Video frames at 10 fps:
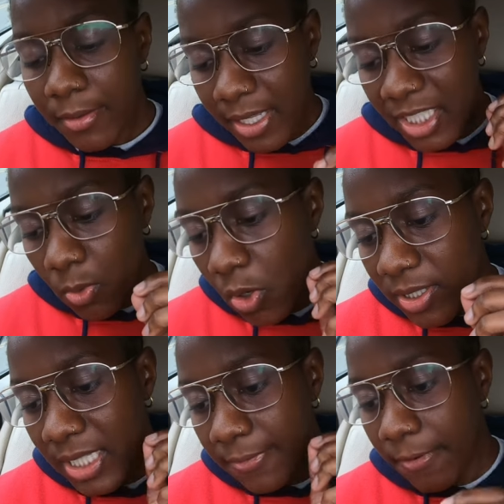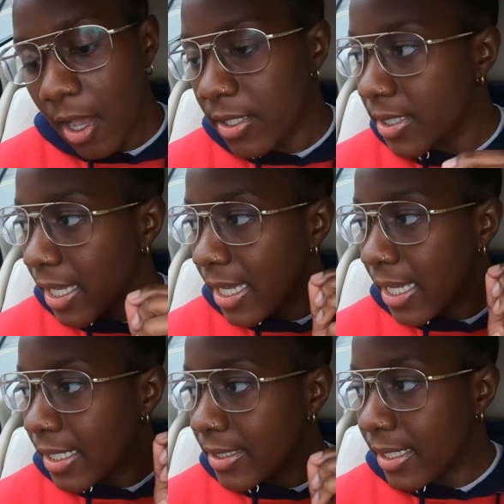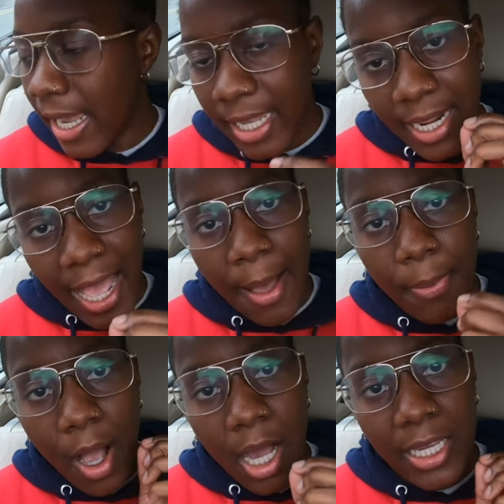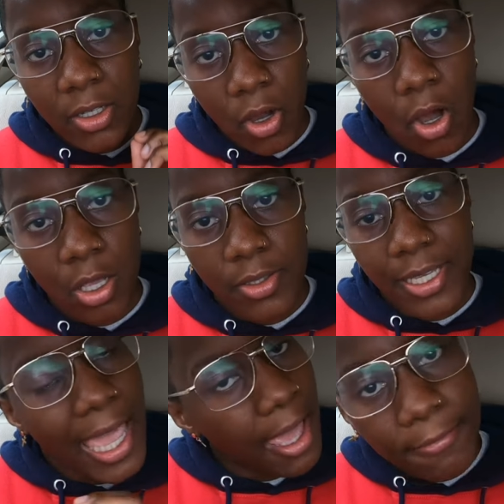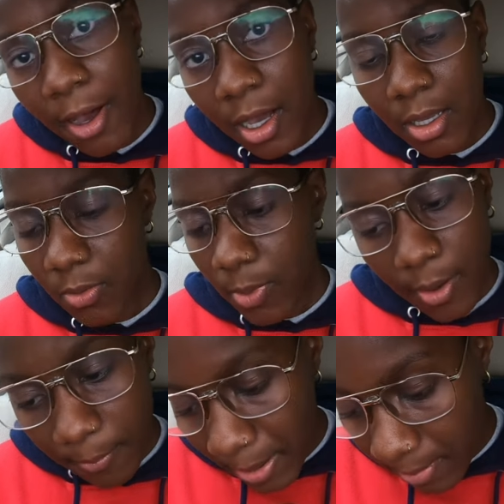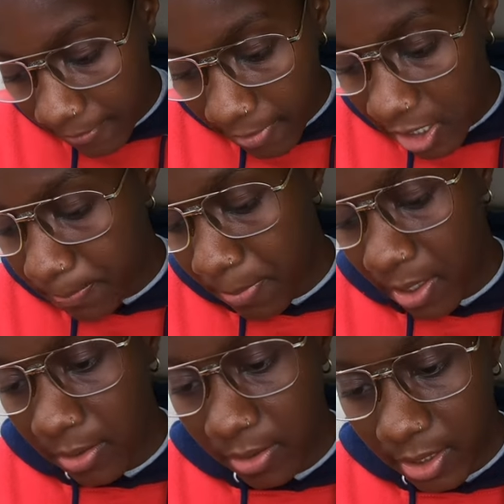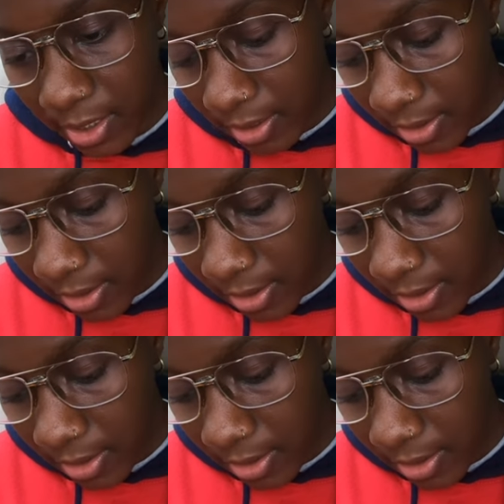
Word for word: This was the first dating app I got ever where I met my first bird on here.